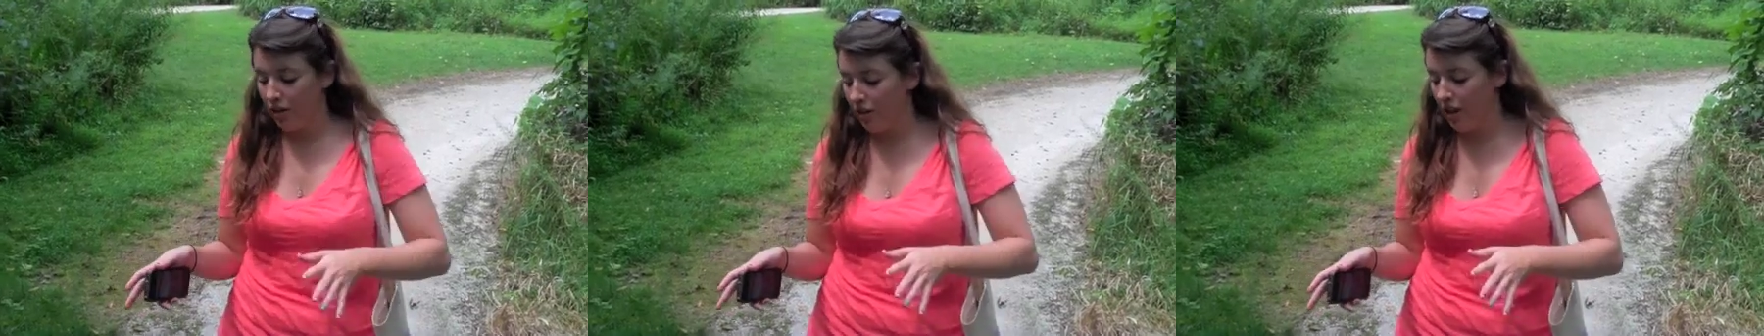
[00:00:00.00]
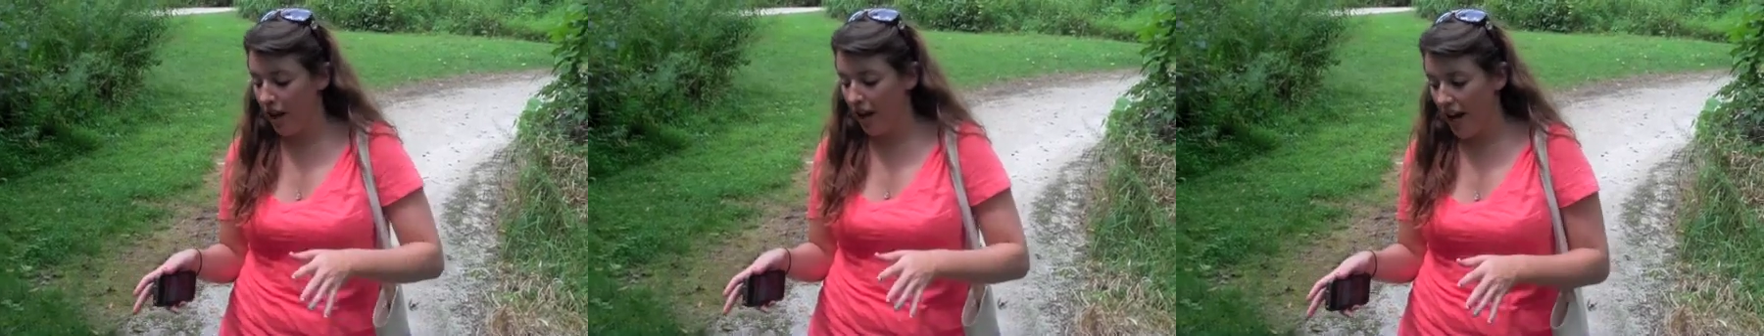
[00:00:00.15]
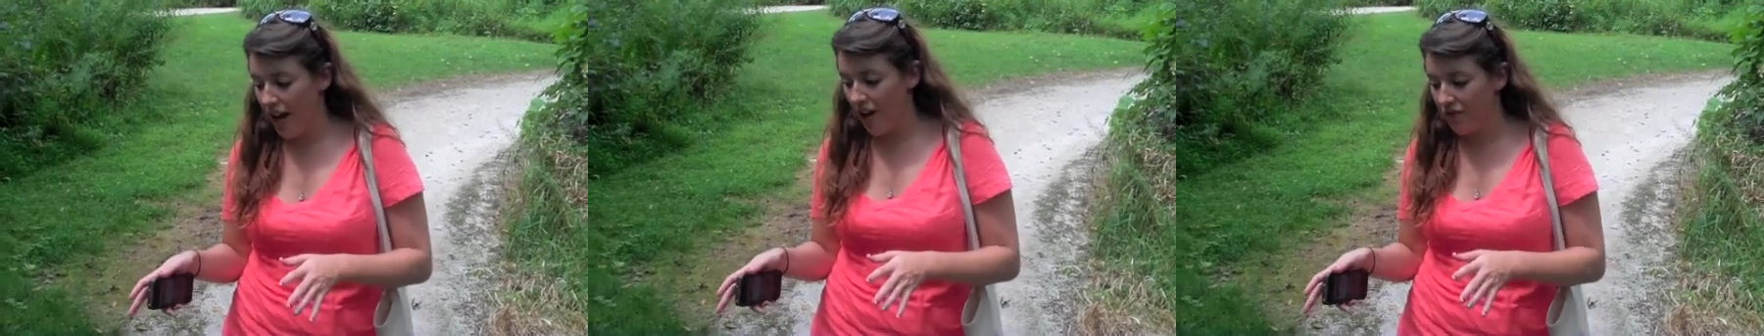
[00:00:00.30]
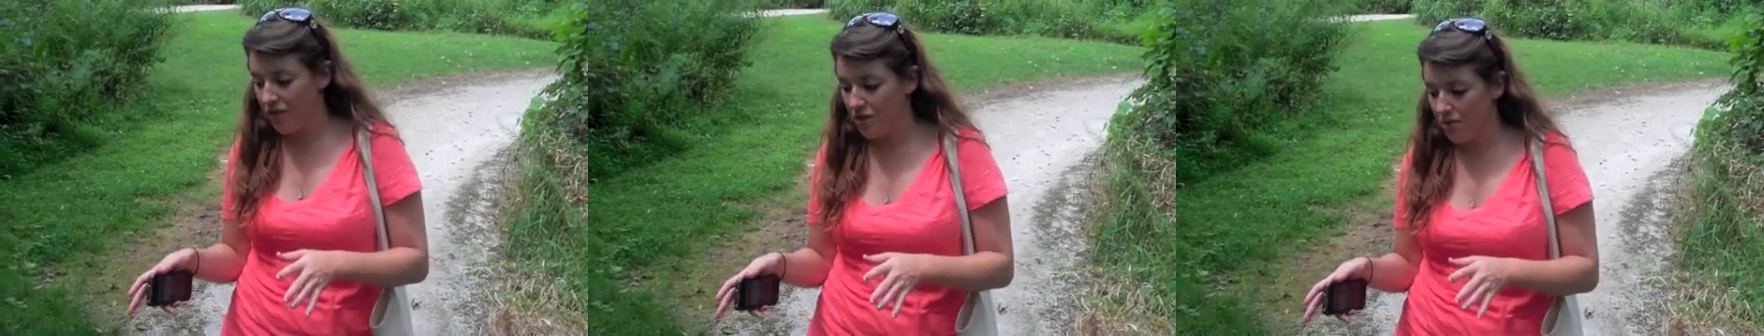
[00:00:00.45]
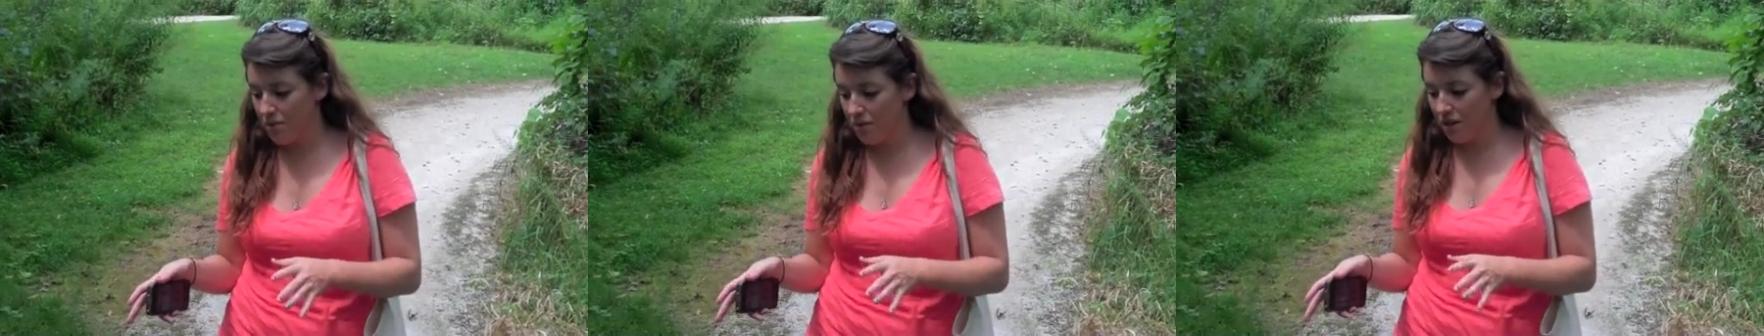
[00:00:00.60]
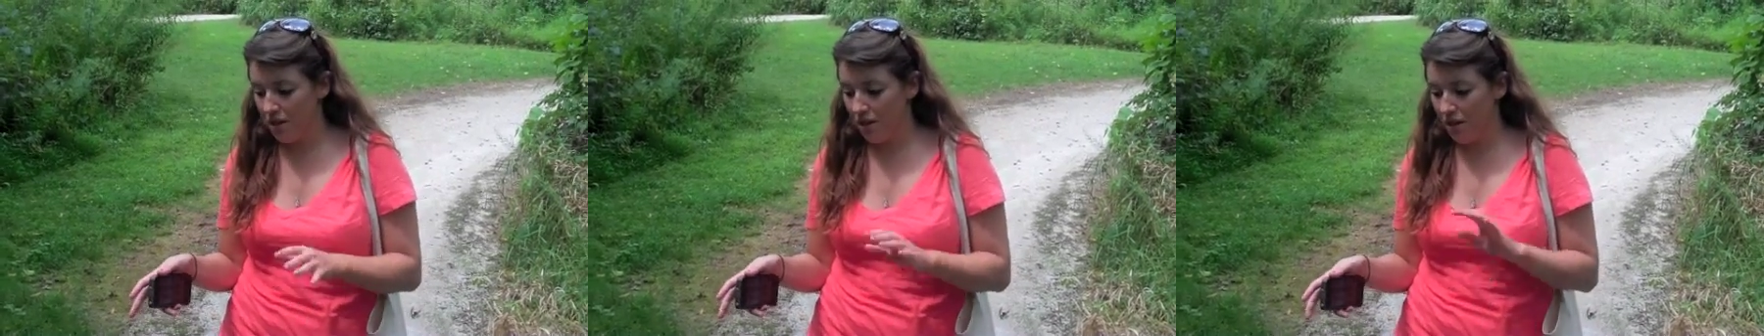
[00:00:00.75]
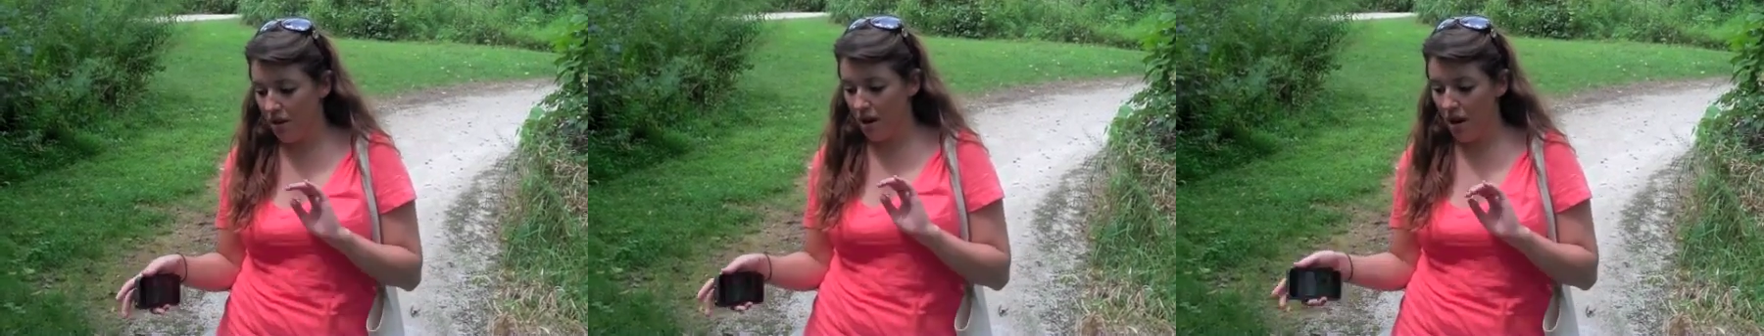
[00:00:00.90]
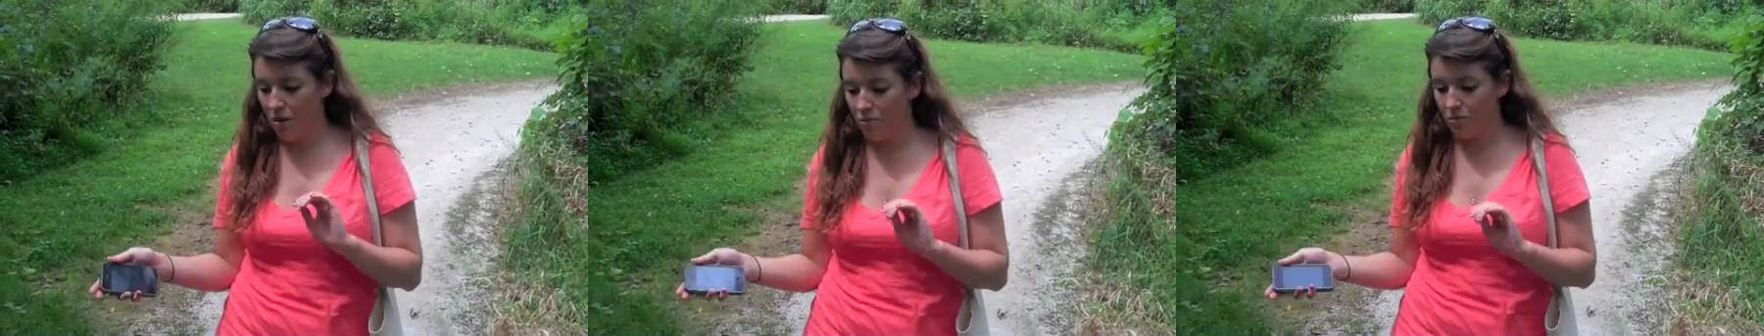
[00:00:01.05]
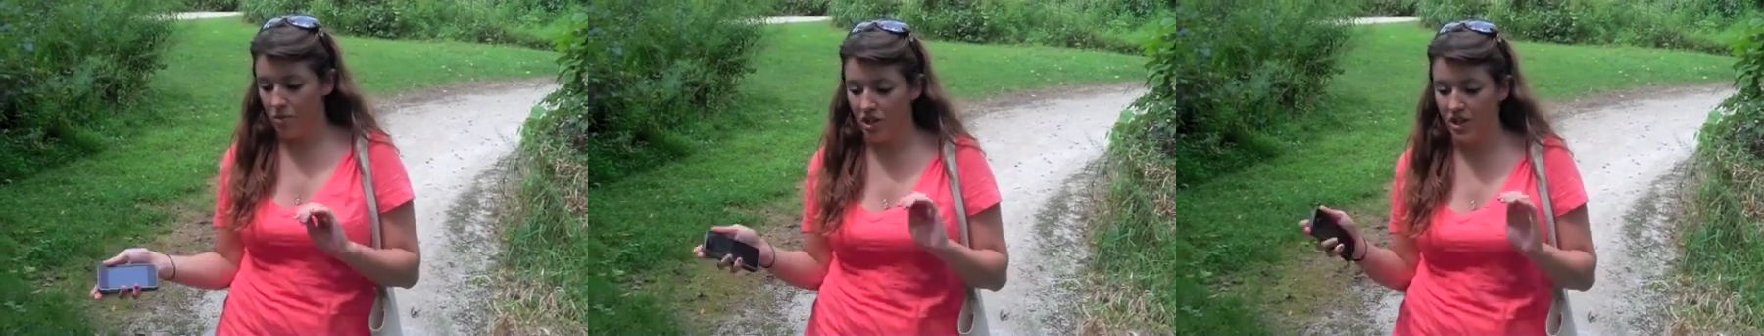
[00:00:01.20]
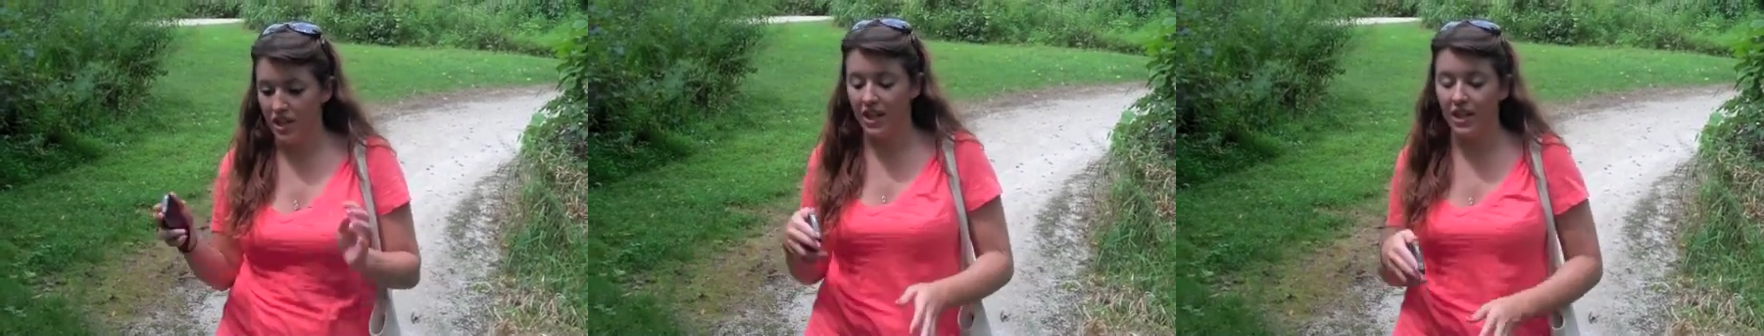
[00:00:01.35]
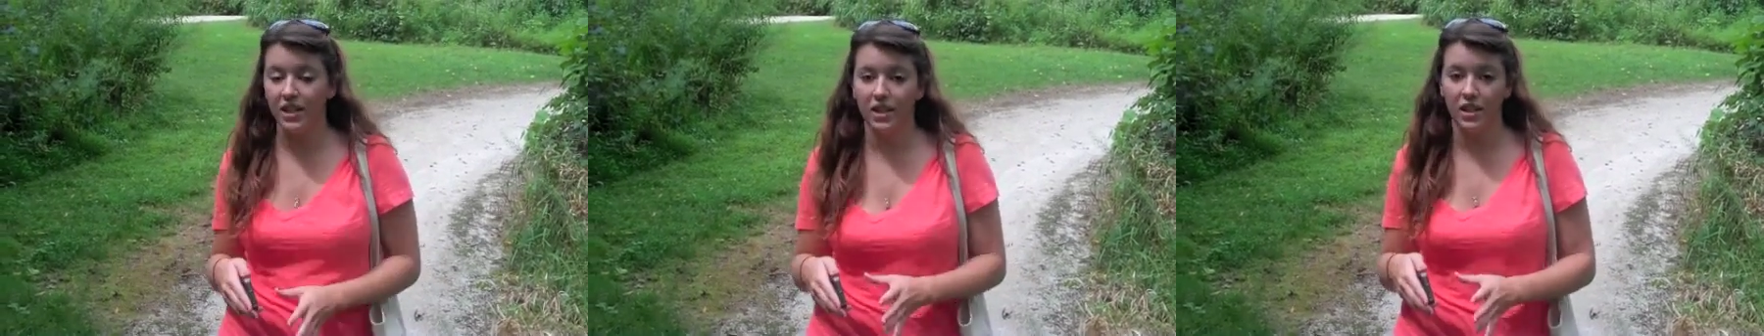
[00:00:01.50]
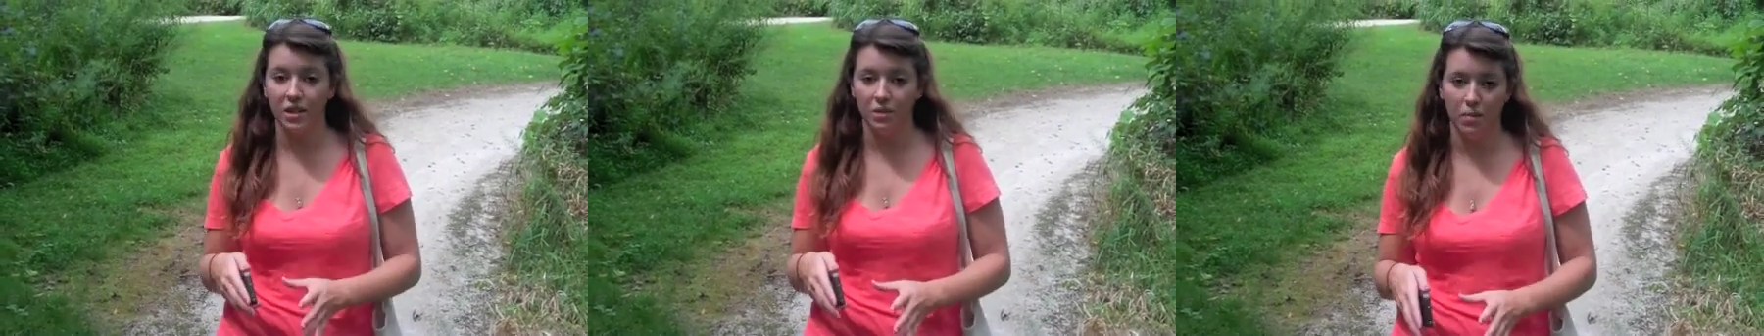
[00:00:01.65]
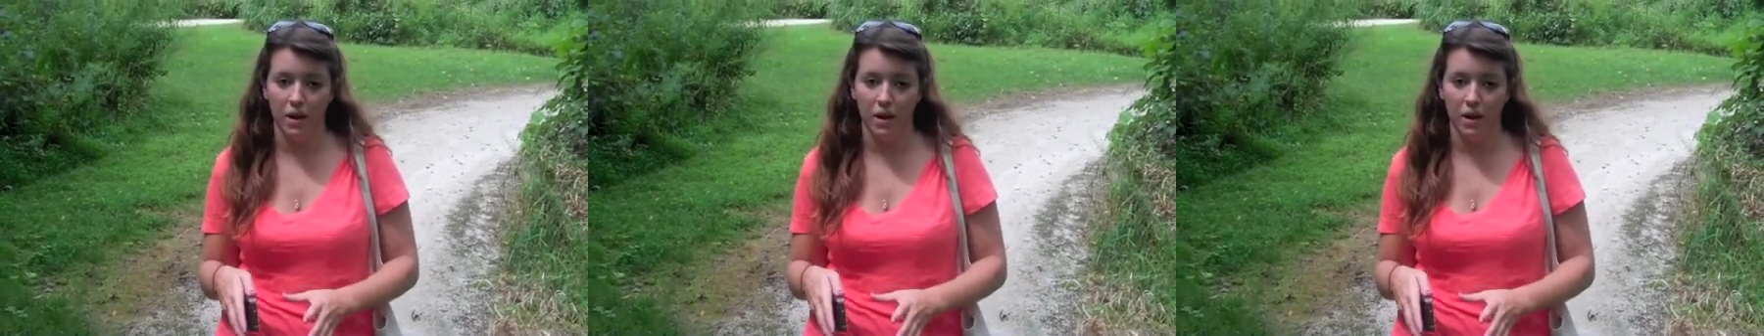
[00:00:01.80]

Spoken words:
They have to be just hidden